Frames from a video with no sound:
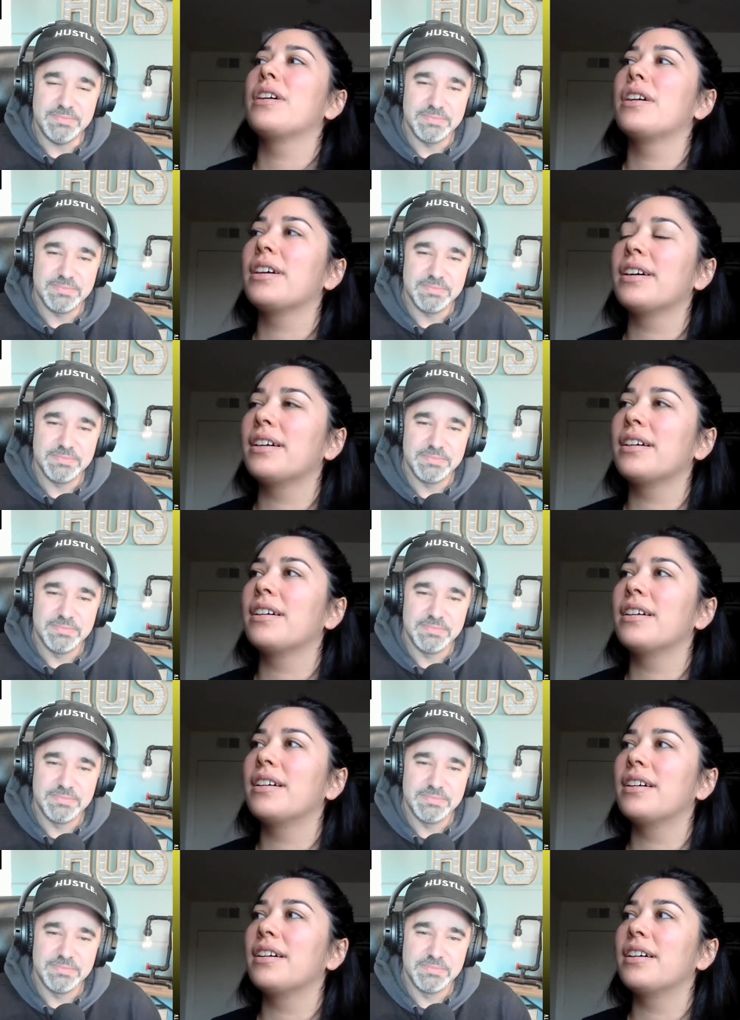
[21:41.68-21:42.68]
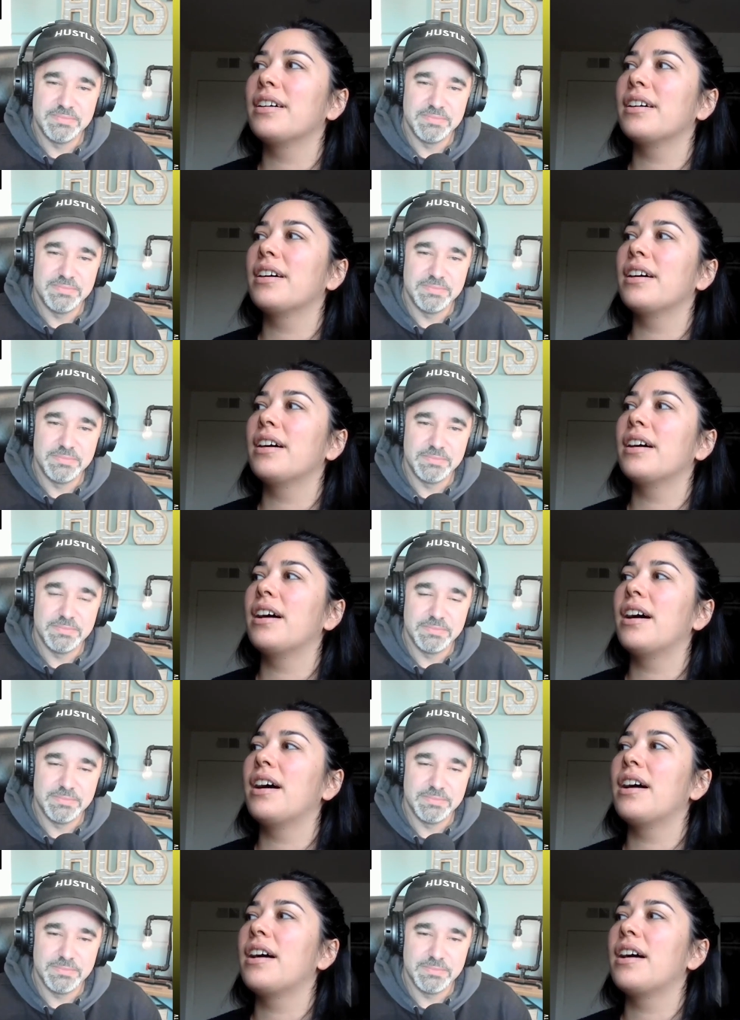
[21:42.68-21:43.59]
[no speech]